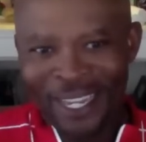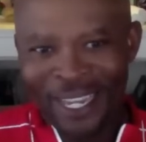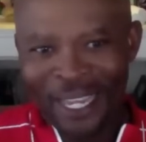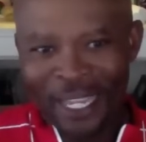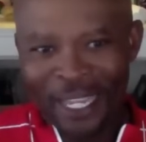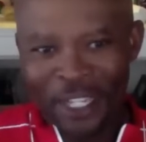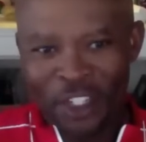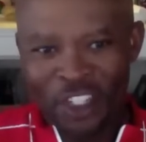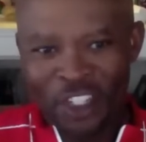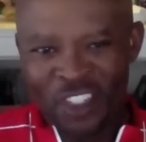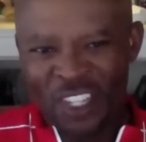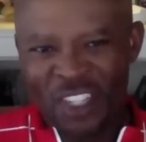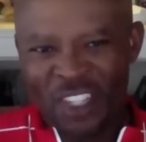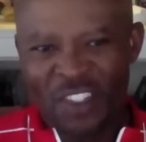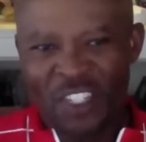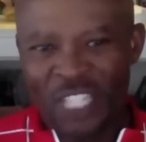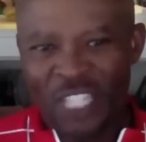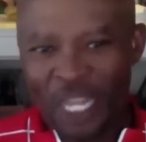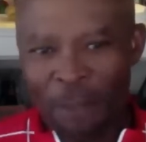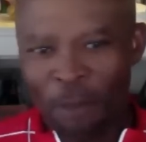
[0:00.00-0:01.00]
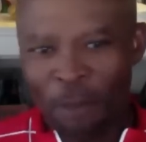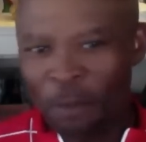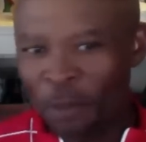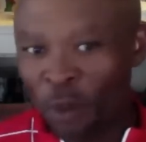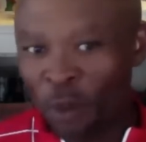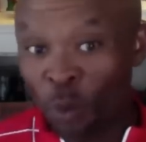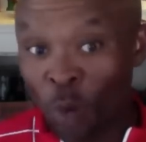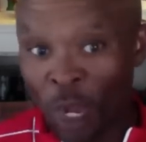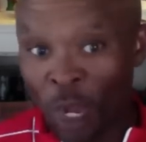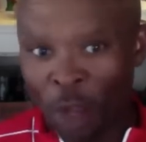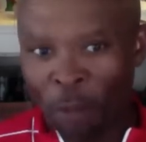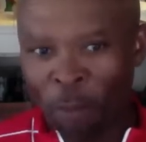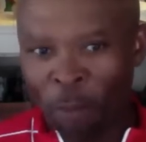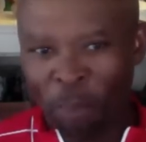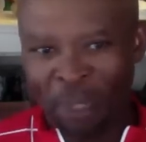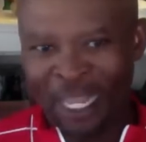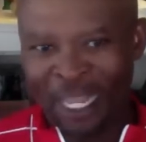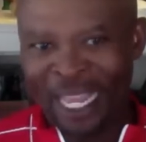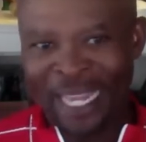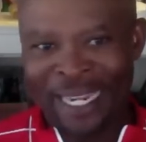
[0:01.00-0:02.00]
And it just didn't seem to be well
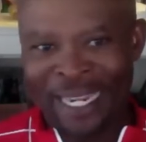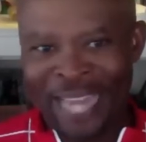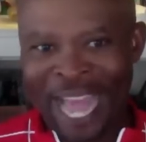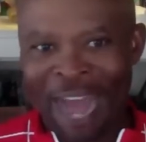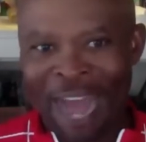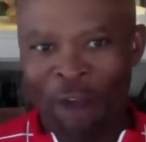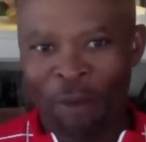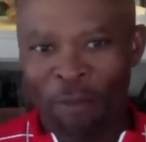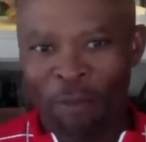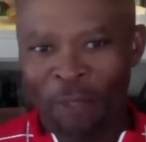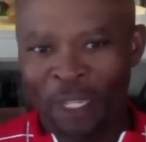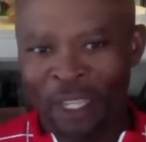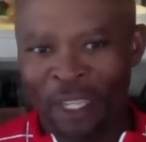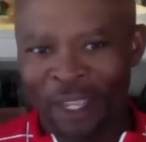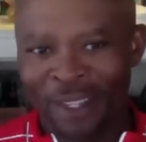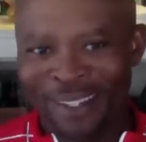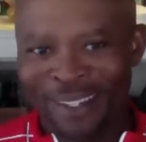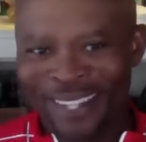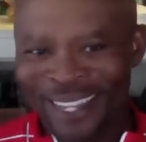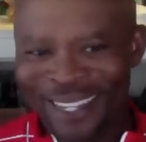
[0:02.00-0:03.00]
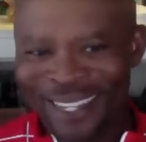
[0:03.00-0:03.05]
planned out because